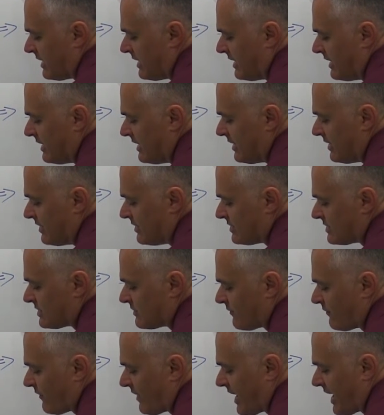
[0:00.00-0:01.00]

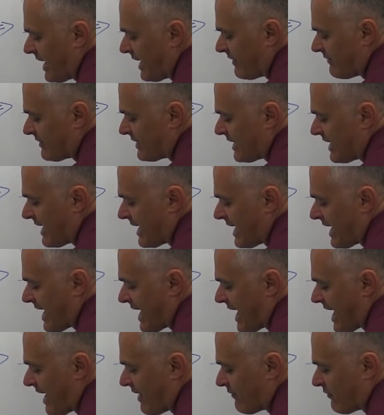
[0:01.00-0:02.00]
is
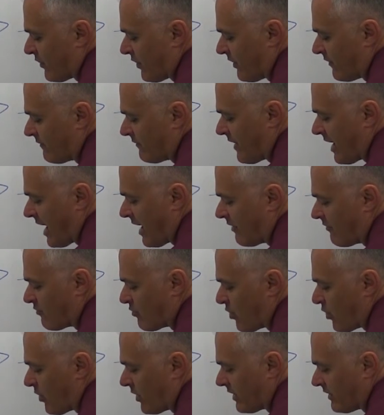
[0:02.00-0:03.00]
5.5 or
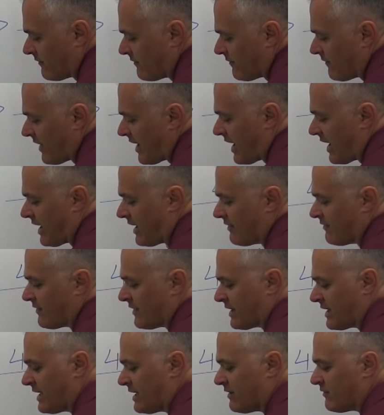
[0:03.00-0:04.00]
5.5.
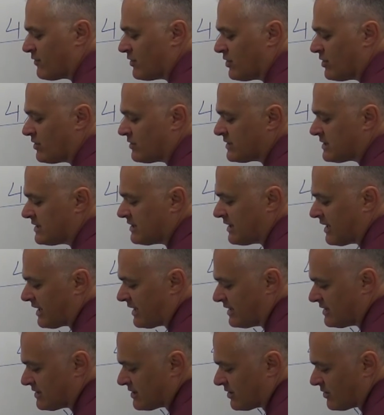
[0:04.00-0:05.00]
Again, if you don't see that
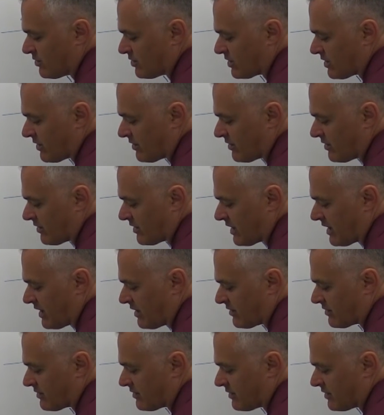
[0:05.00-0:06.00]
easily without your
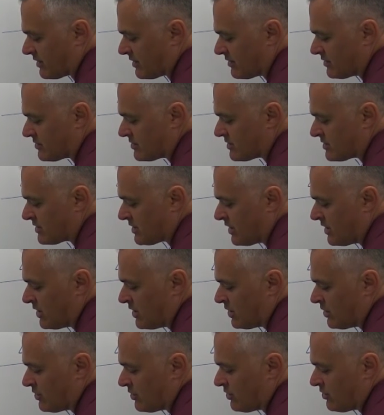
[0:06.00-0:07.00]
calculator, just
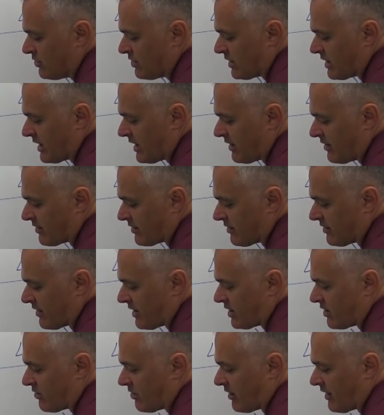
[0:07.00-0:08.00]
do the
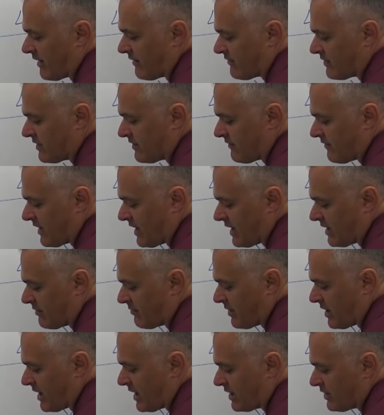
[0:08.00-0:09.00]
calculator 11
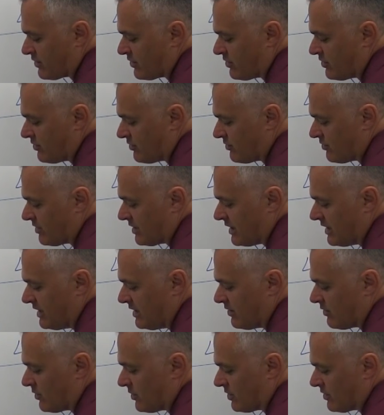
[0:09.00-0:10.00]
divided by 2
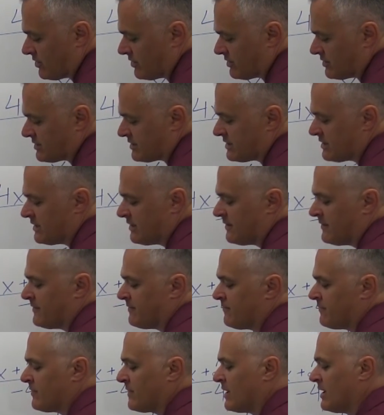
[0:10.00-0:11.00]
equals.
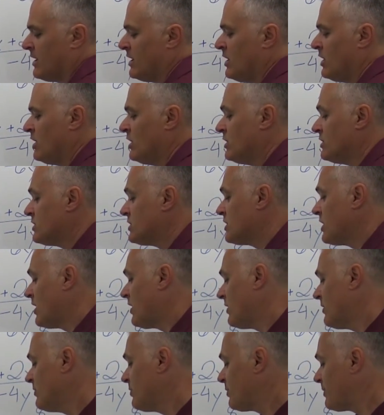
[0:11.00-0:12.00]

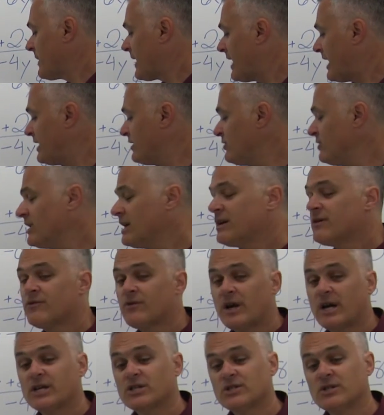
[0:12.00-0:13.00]
So I do get a
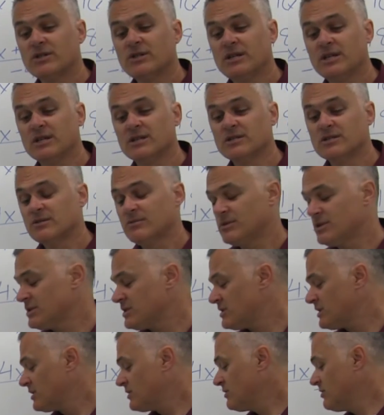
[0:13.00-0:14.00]
fraction of the answer, but
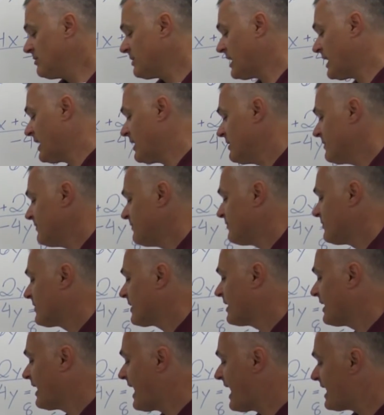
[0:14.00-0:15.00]
it's not too bad.
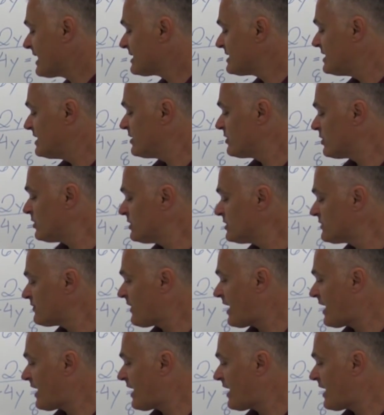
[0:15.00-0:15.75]
x equals